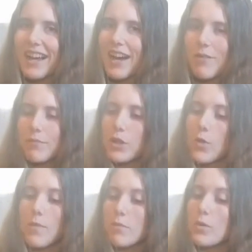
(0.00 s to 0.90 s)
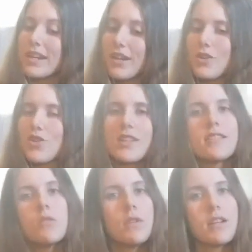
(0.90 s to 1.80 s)
maybe we can't
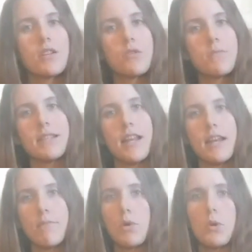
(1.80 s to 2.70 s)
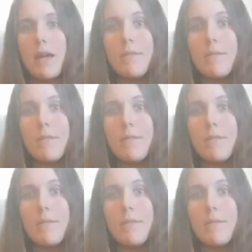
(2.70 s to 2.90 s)
trust it 100% anymore.